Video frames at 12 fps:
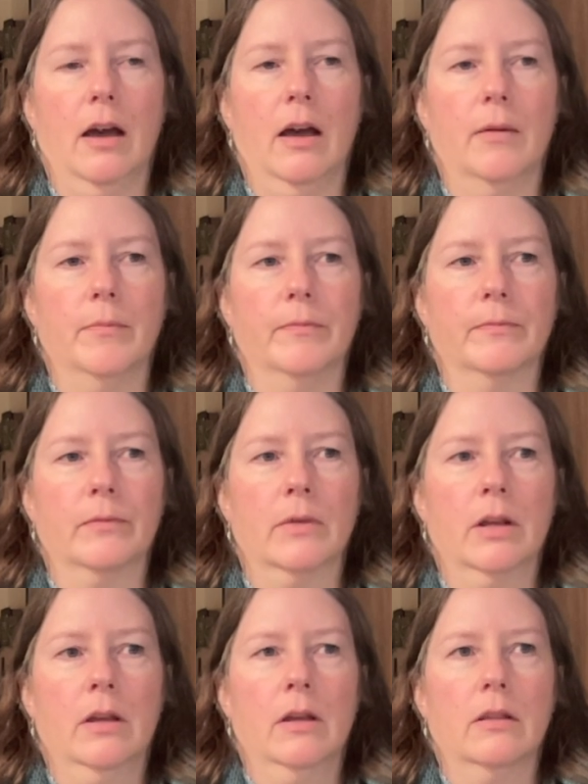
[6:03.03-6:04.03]
um,
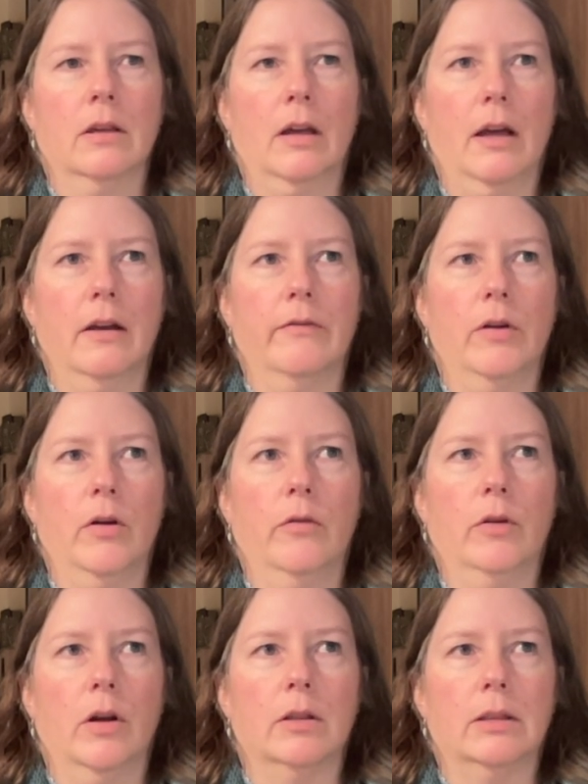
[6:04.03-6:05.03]
the kind of
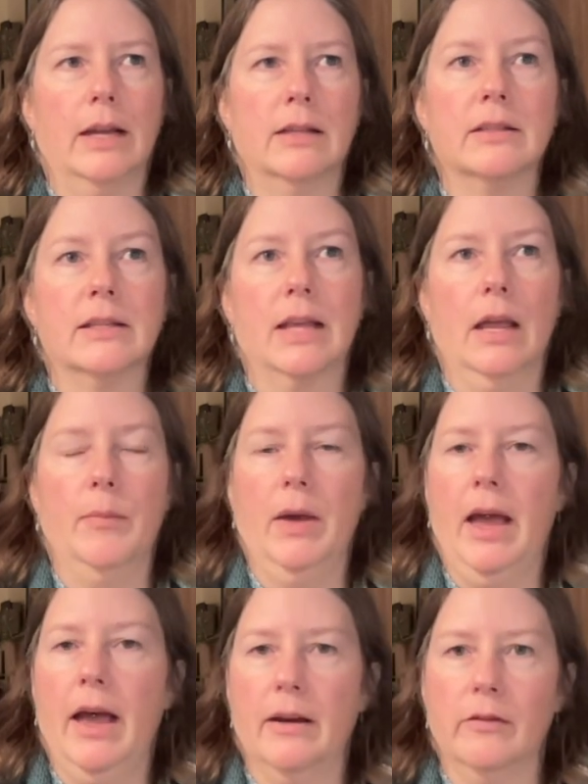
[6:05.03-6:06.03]
overall landscape
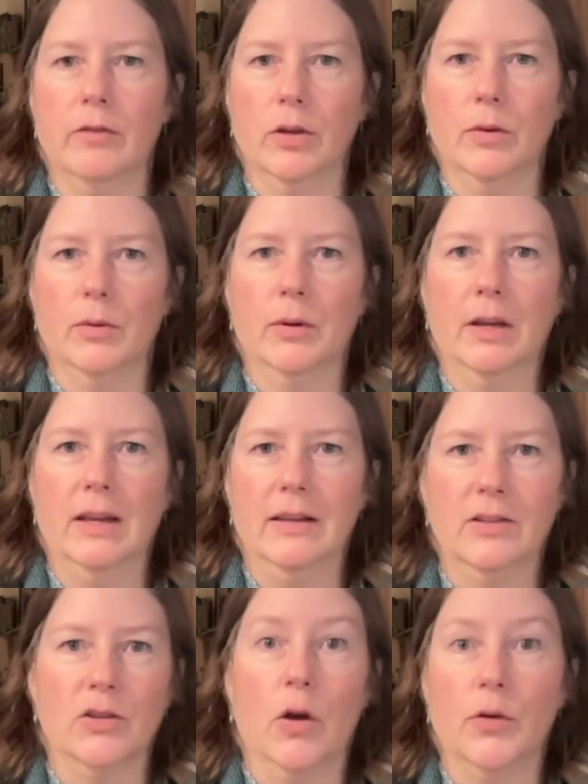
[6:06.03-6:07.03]
ahead of you
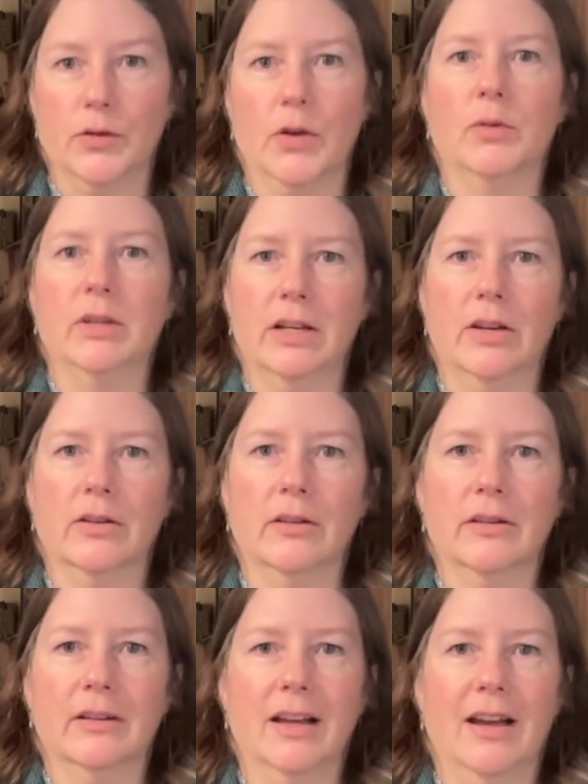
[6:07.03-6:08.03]
is also
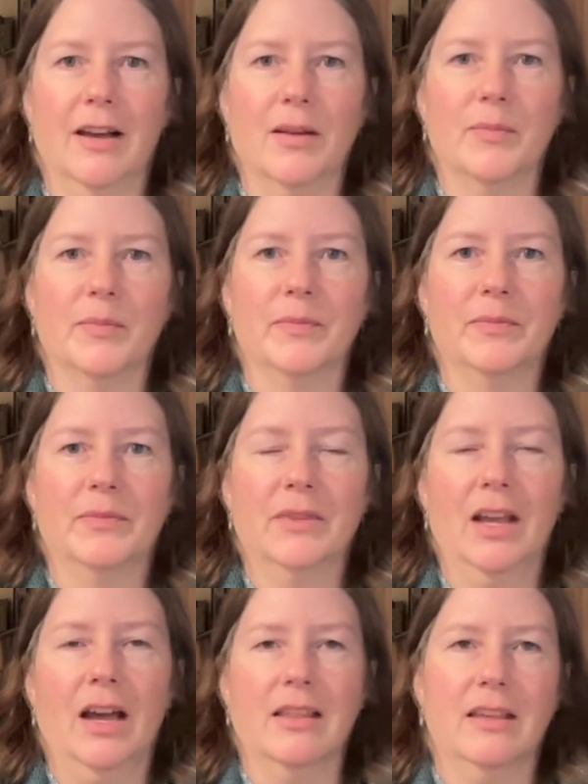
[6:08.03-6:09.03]
linear um,
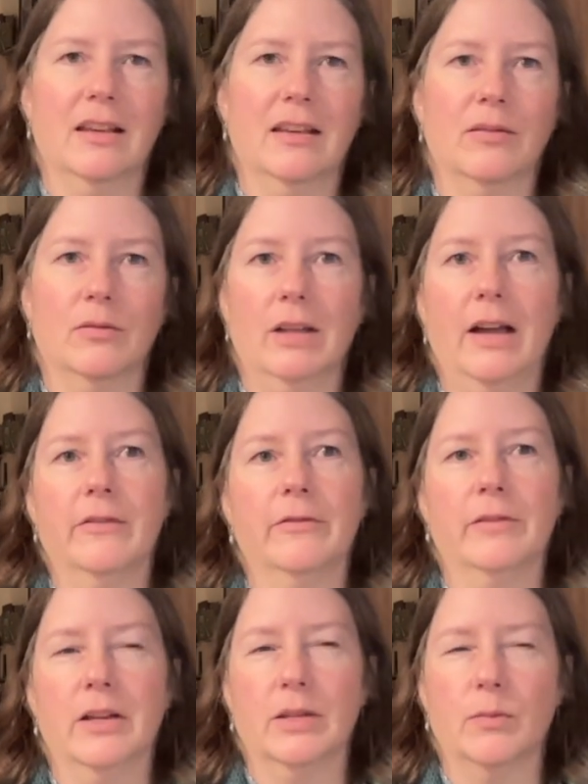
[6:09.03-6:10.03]
i think
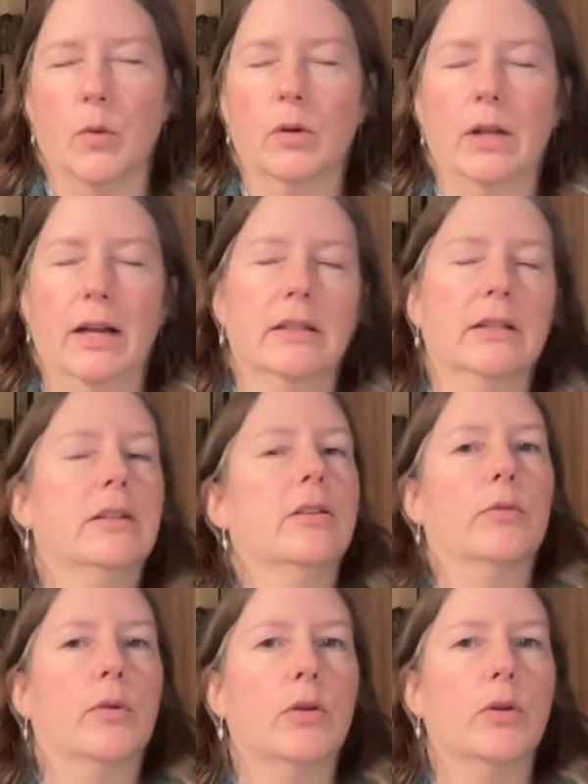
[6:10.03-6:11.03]
life is more likely
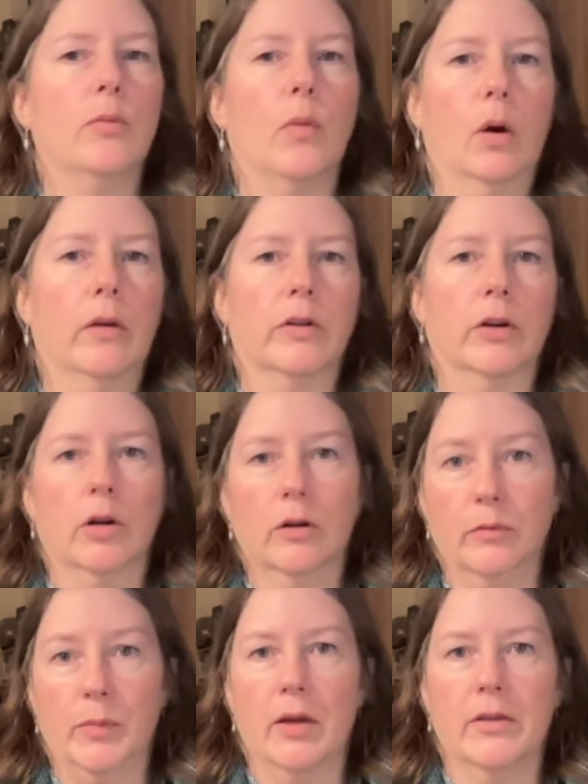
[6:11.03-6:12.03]
to throw you more of a
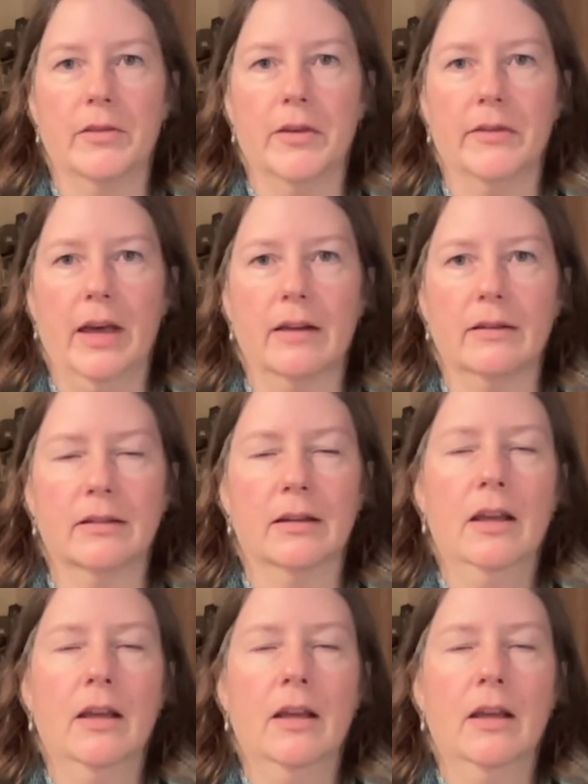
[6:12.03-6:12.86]
curveball than that